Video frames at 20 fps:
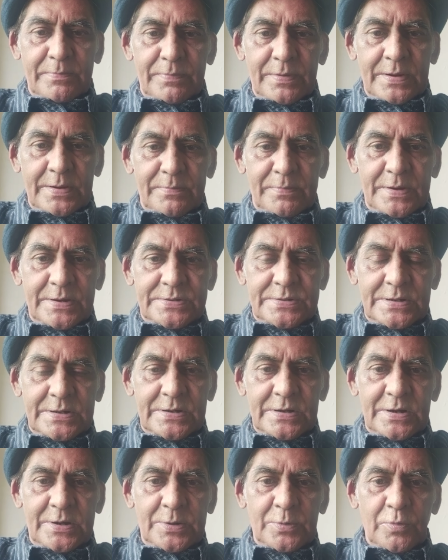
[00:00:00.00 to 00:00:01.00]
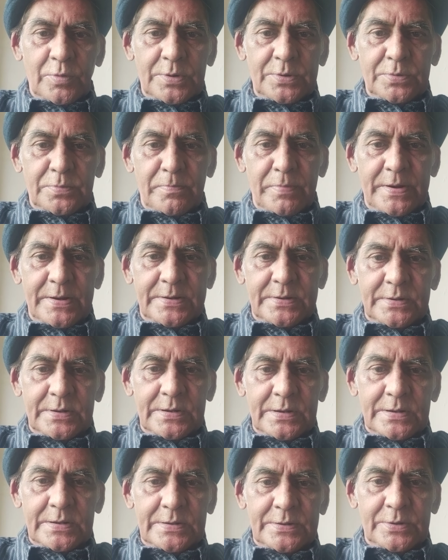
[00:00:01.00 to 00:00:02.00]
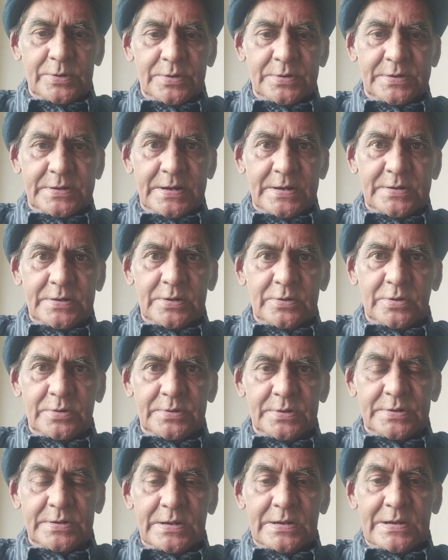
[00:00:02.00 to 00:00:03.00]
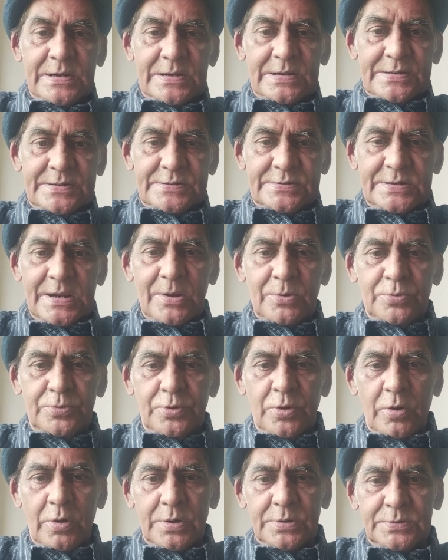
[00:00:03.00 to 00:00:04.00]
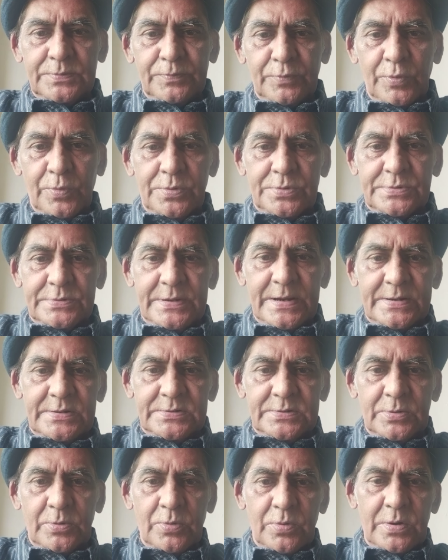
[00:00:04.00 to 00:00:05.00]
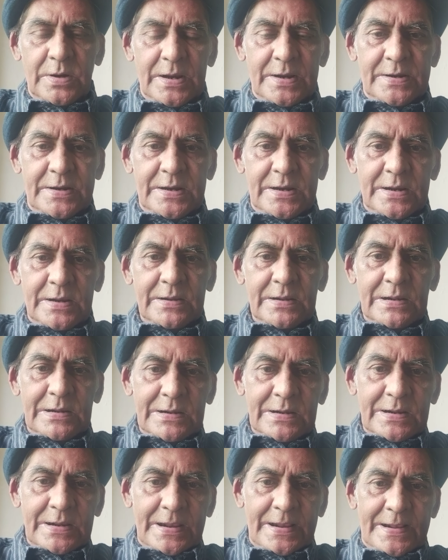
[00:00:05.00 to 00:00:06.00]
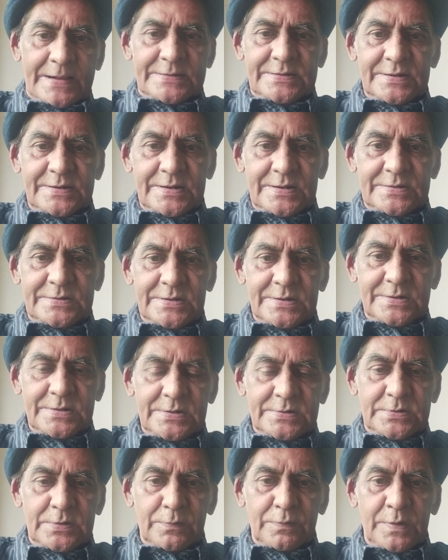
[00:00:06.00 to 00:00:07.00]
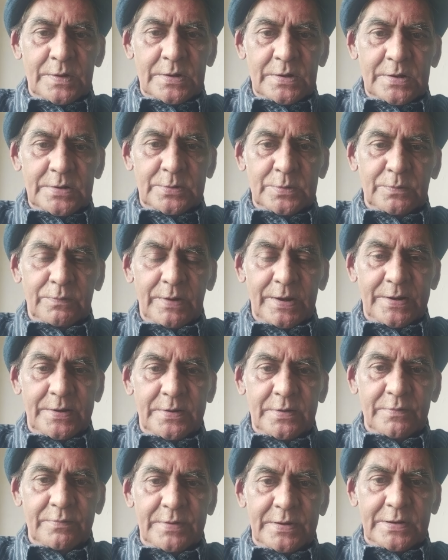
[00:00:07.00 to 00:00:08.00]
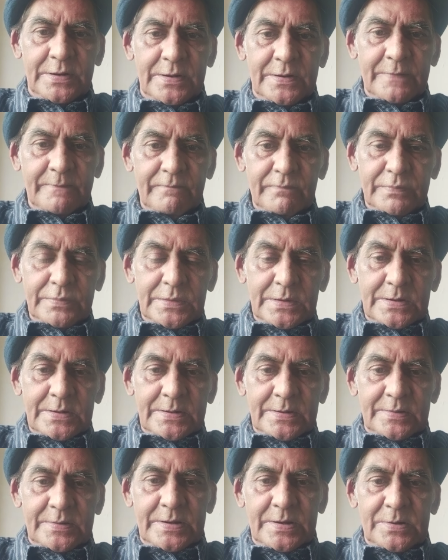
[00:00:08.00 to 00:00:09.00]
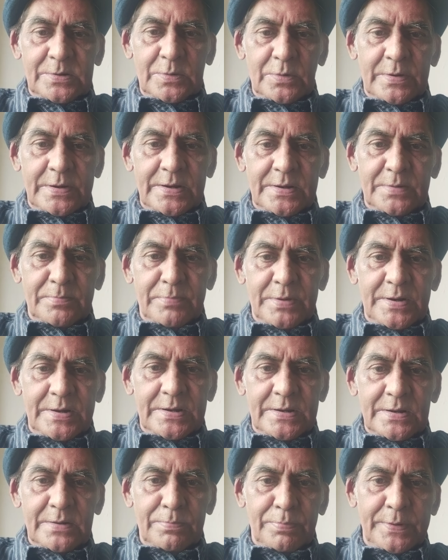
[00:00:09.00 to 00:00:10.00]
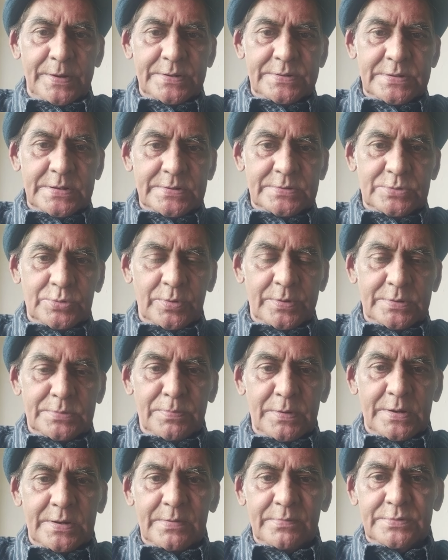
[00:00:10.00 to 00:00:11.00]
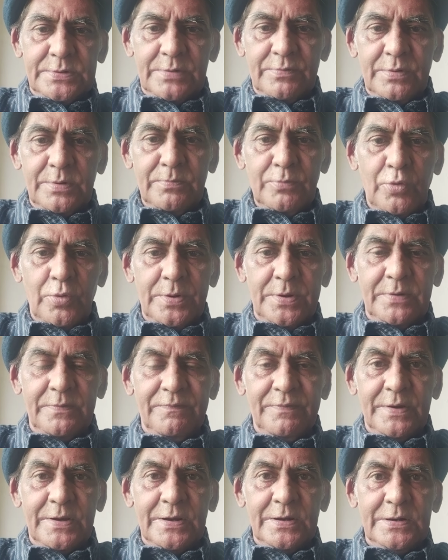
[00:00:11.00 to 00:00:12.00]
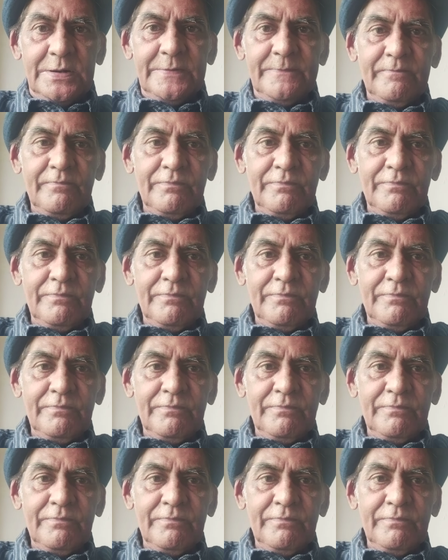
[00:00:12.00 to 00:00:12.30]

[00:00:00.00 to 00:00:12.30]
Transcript: Basically, you want to bet your tenor on a sound horse, folks. That's the whole idea. As it is difficult to find a winner. And then you get a medical patient, so it becomes even more difficult.